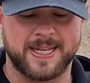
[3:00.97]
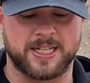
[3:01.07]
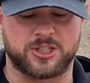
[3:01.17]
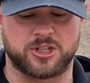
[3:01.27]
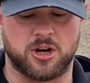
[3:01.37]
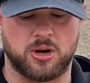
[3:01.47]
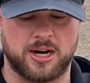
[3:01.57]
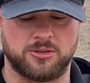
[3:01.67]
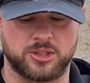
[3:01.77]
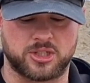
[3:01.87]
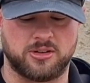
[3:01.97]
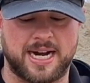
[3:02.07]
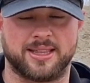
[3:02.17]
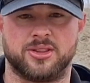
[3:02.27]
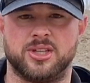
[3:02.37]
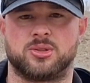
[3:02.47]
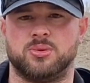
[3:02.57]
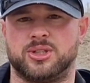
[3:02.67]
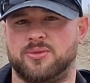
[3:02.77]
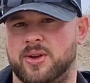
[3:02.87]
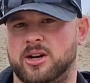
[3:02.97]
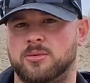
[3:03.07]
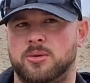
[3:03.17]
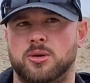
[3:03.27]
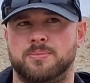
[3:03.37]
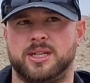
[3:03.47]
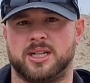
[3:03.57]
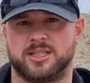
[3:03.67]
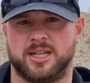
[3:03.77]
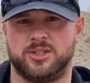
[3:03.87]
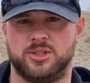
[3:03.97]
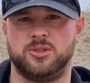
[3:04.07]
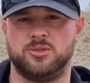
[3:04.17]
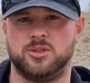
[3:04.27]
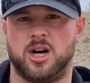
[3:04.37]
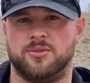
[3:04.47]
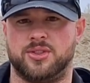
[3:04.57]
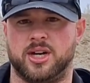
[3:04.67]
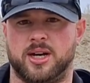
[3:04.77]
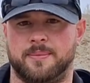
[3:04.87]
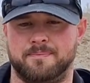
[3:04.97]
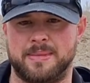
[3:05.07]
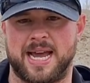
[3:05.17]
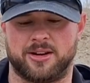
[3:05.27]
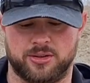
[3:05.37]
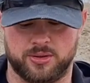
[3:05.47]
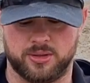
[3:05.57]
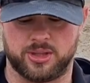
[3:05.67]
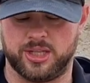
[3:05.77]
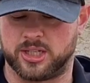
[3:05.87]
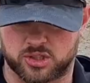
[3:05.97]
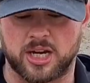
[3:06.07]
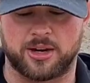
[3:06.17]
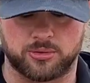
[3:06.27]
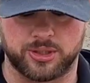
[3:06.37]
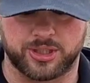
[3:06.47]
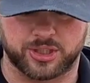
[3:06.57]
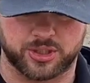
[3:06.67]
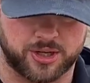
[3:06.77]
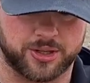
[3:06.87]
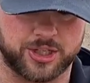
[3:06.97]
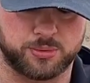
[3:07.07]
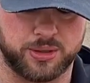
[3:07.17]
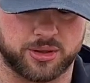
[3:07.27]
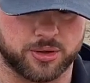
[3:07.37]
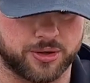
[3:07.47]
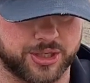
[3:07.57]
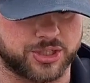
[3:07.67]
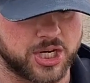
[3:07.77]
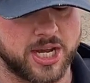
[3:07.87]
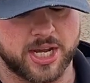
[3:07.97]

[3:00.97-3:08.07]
And so I was glad that this was available because I do love the slide releases on these P30s.